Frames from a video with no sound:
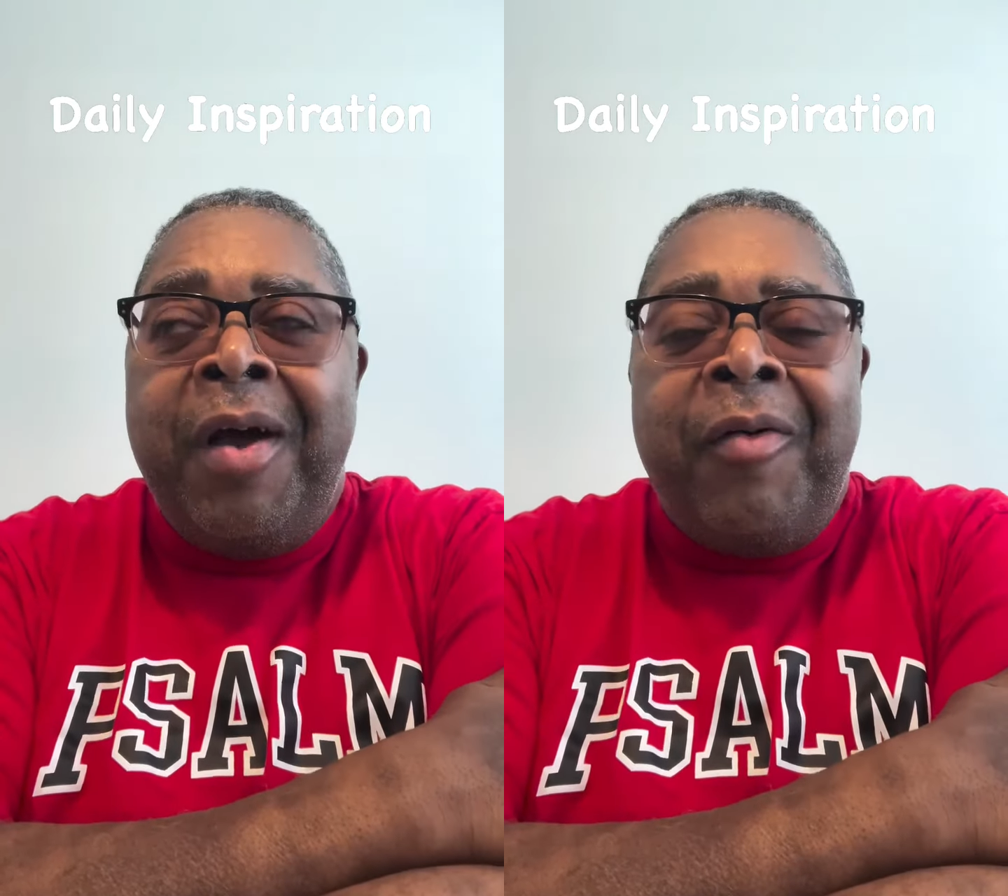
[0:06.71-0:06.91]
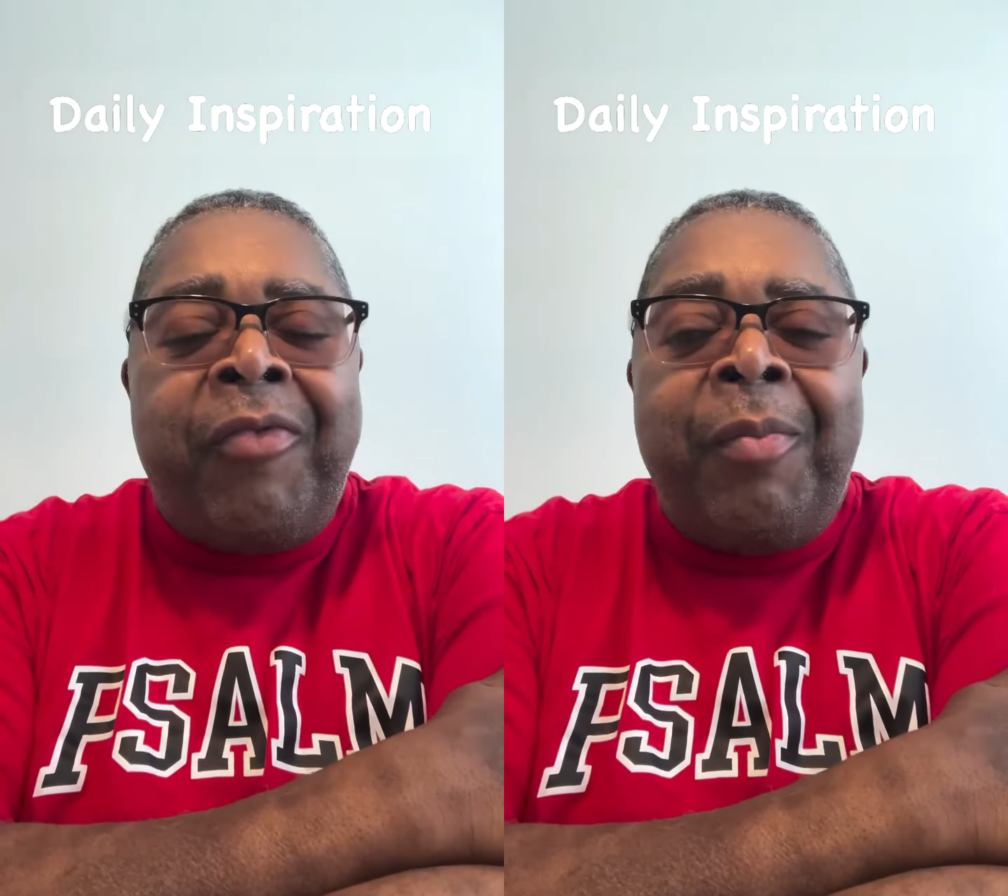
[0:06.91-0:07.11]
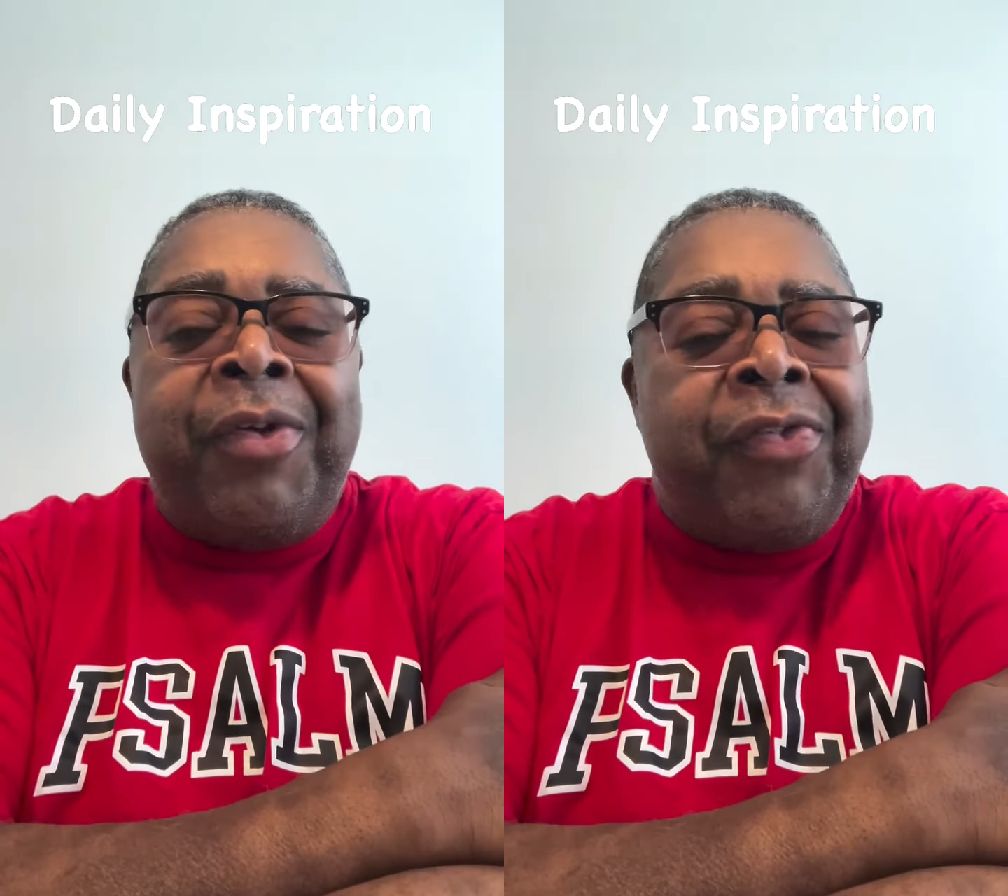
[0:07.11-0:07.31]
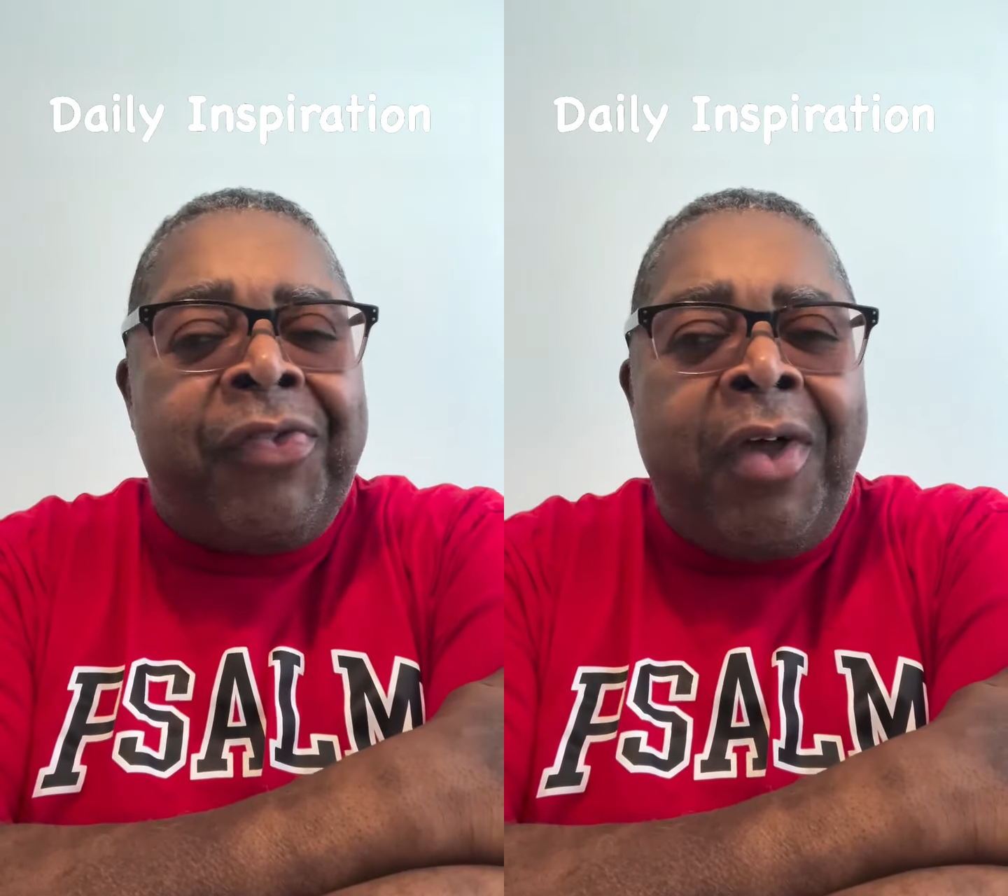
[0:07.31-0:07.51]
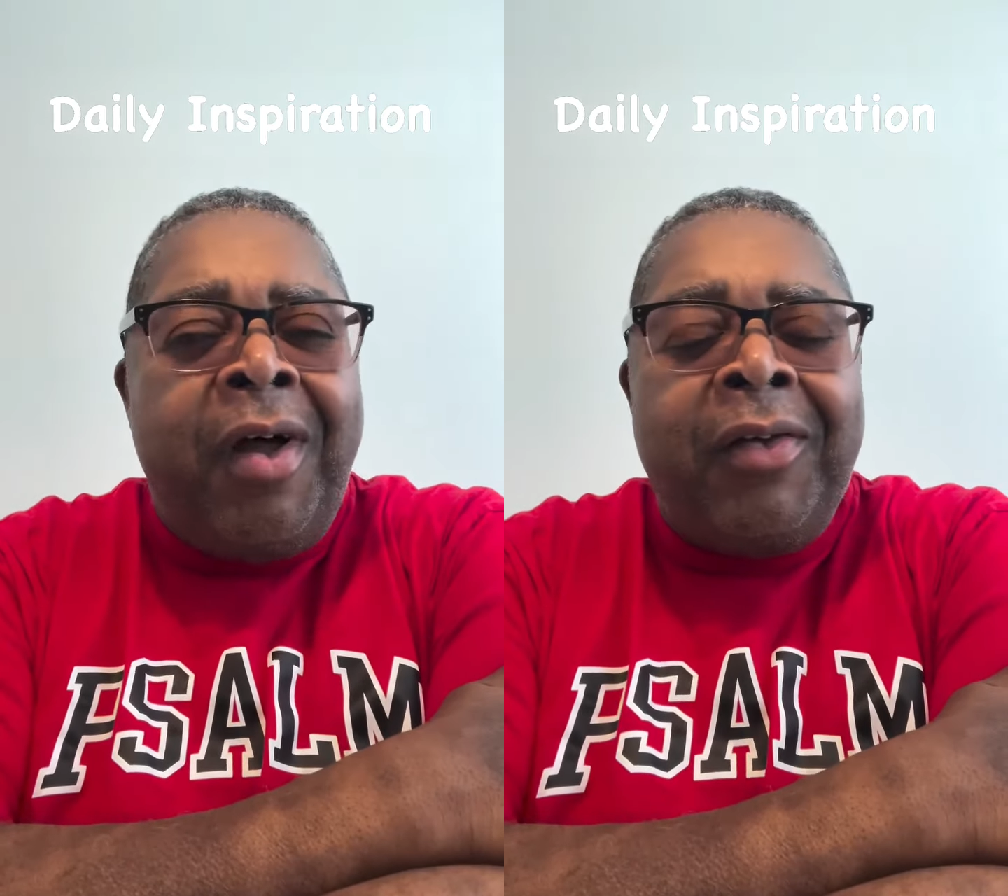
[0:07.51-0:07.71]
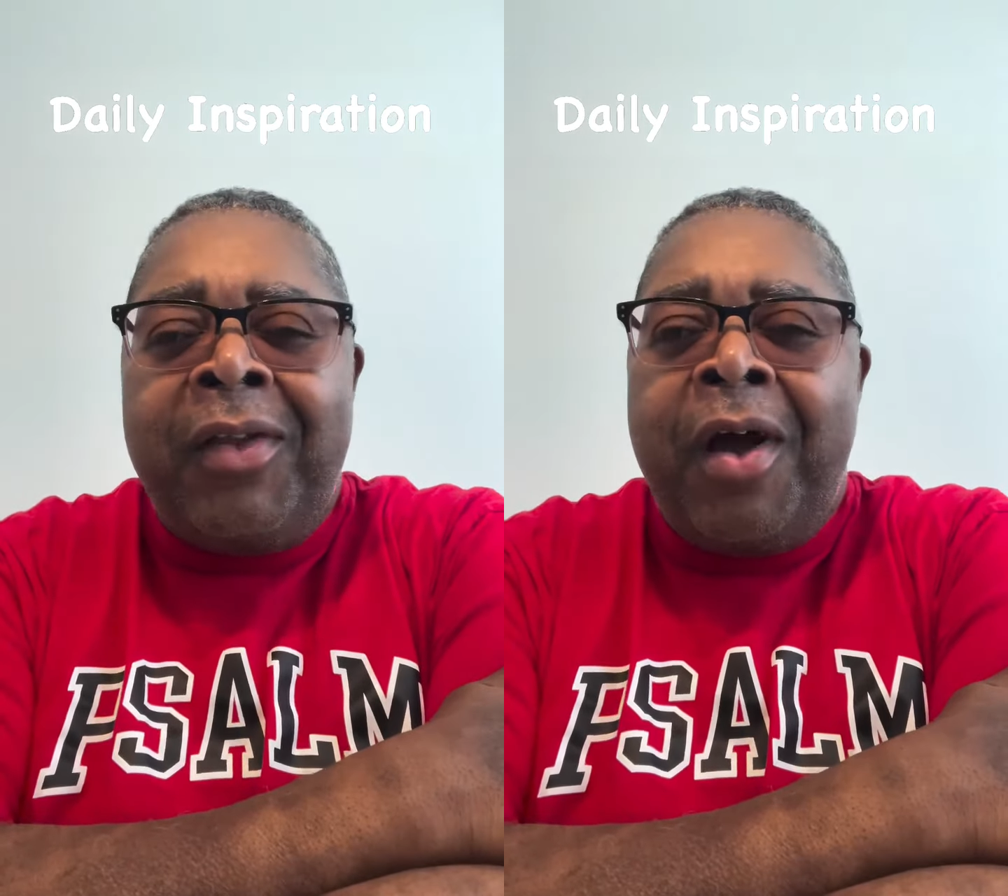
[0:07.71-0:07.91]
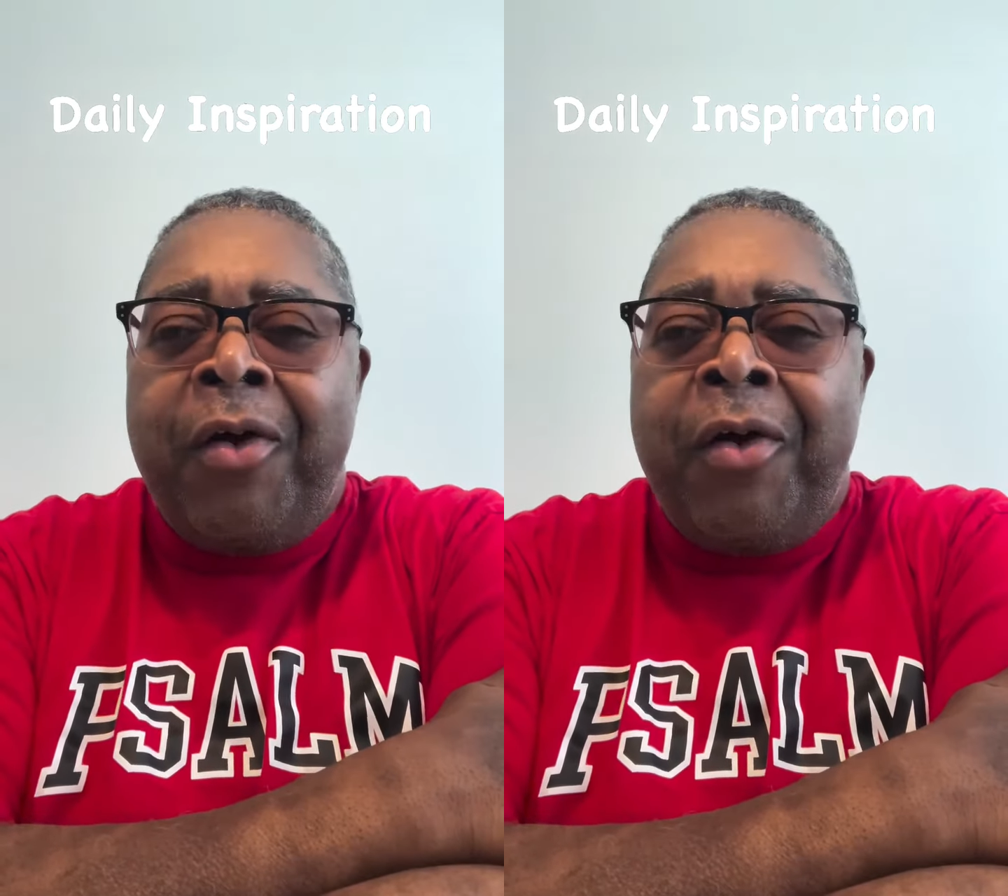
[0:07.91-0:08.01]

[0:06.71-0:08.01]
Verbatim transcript: from a song that I